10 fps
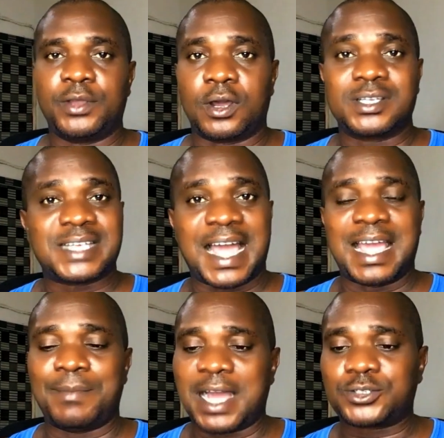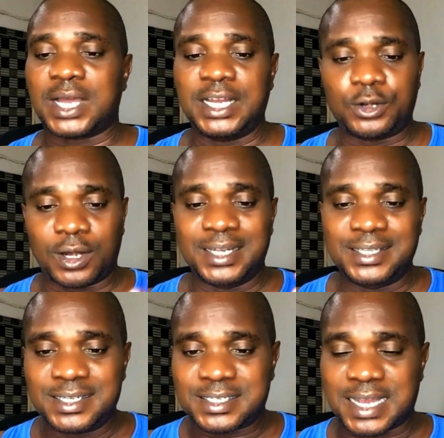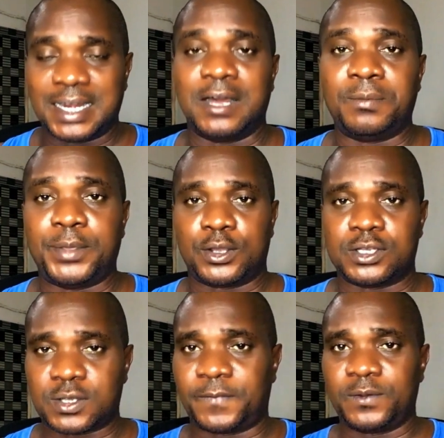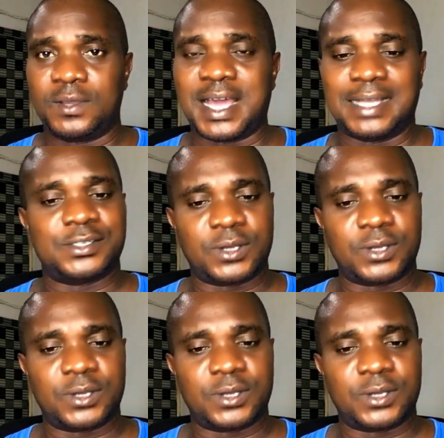Because I am actually running this channel because of you guys,